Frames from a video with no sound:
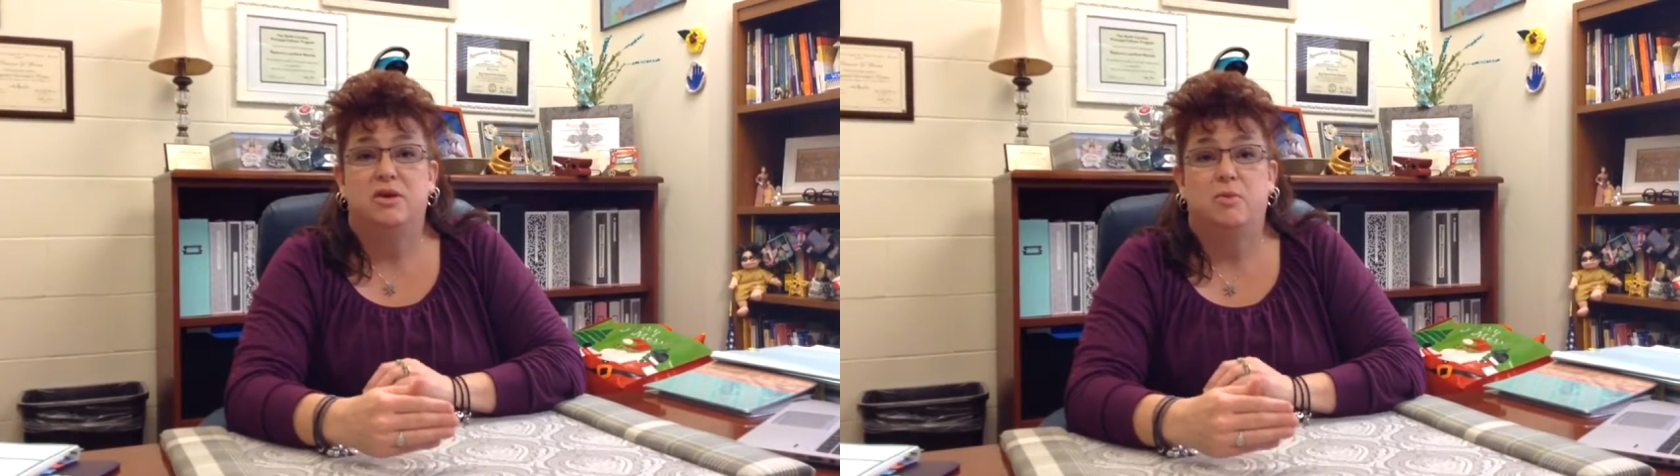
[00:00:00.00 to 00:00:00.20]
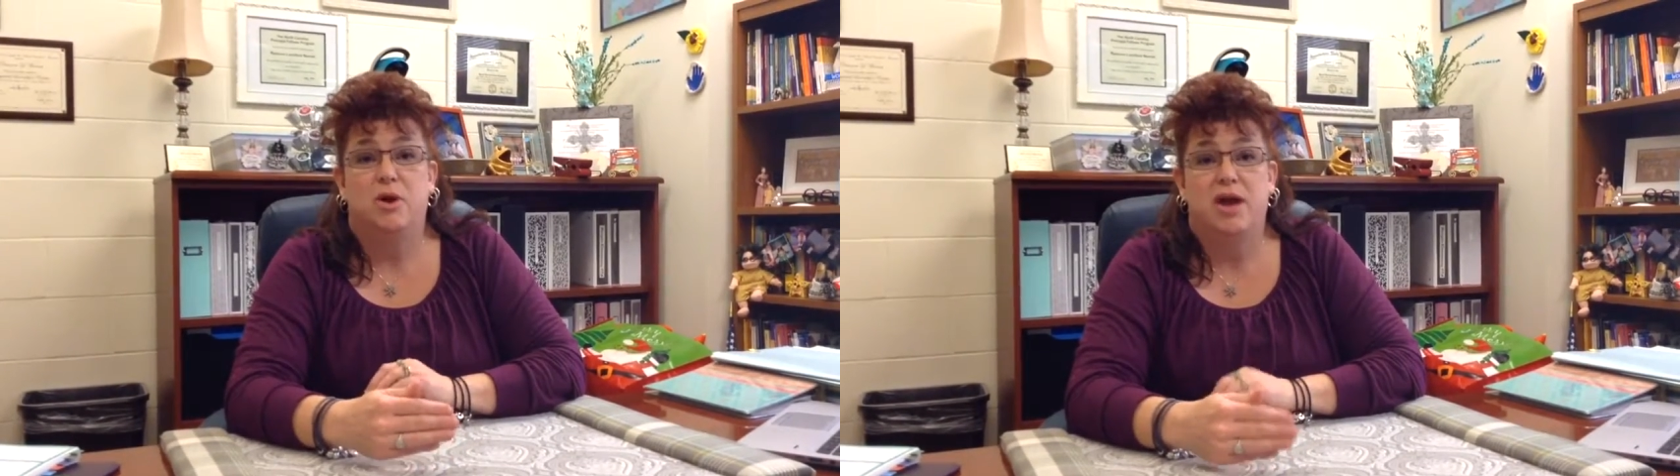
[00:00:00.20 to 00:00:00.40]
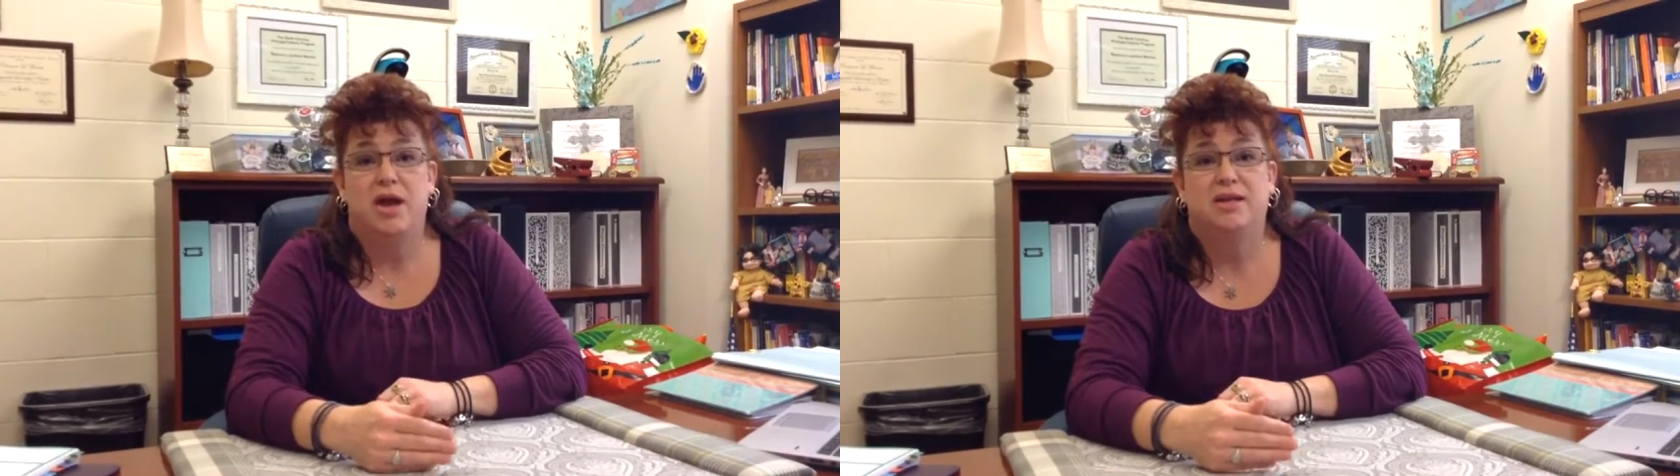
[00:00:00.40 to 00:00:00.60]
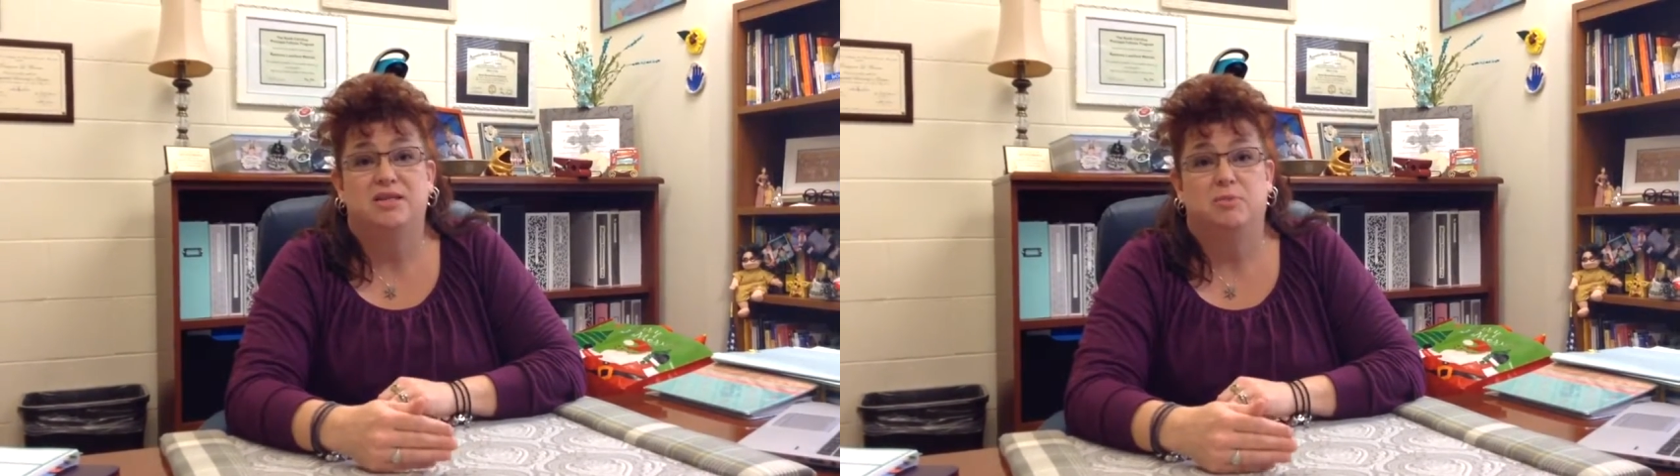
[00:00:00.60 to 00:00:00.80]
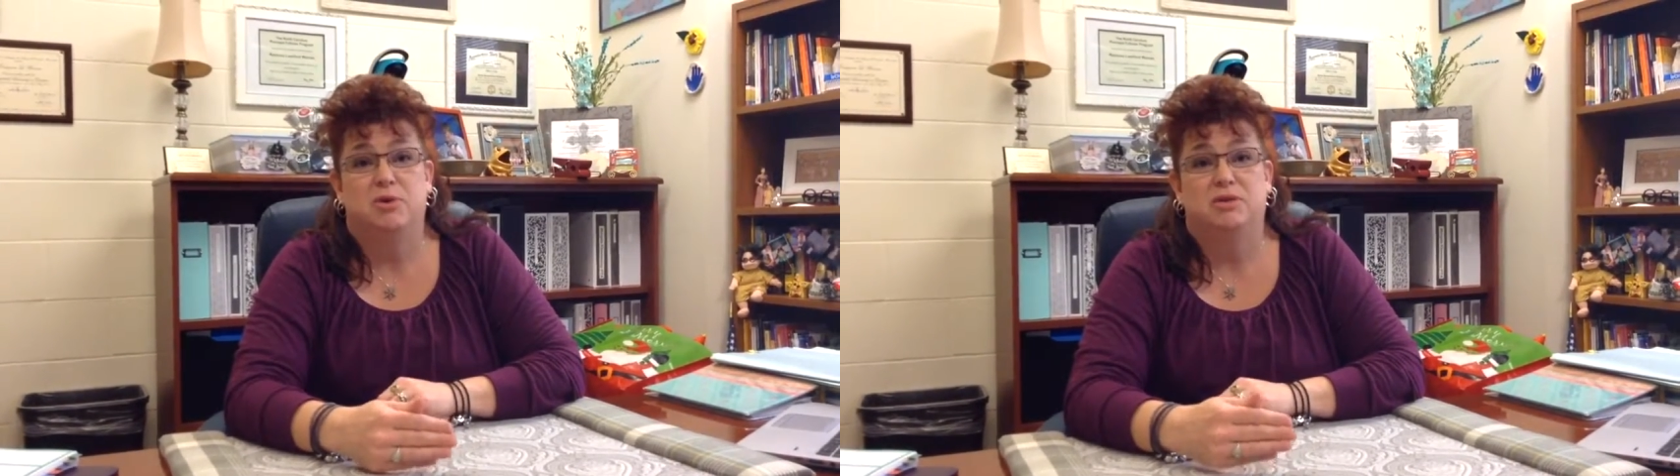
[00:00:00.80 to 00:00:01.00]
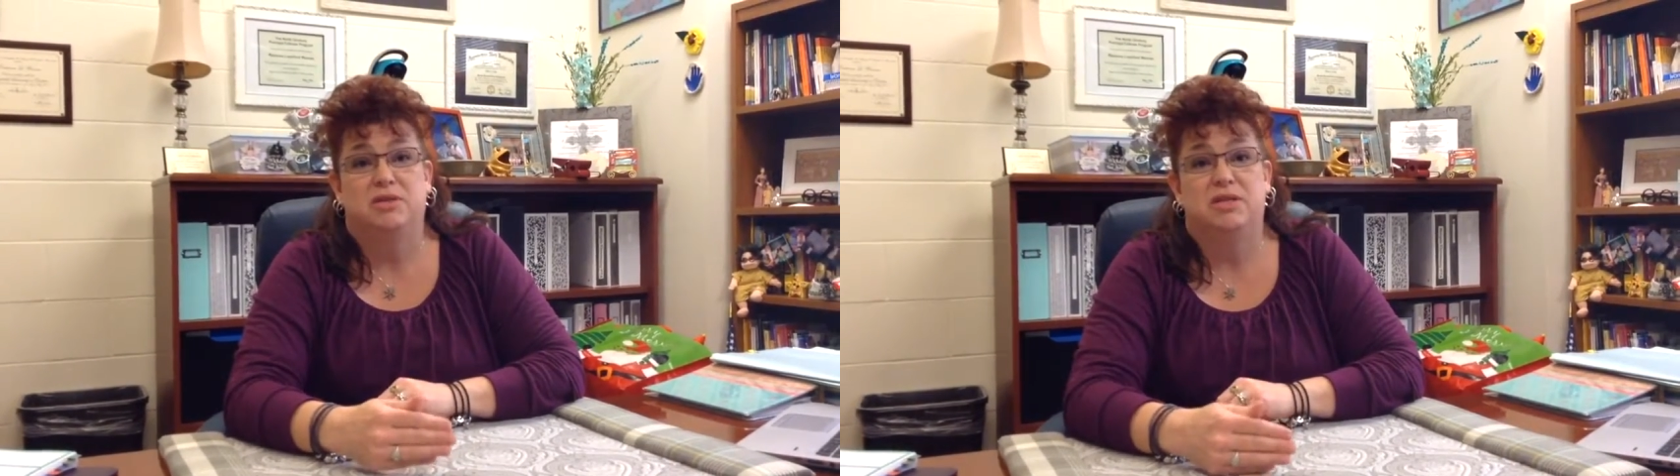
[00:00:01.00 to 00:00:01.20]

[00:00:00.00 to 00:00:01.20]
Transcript: that were experts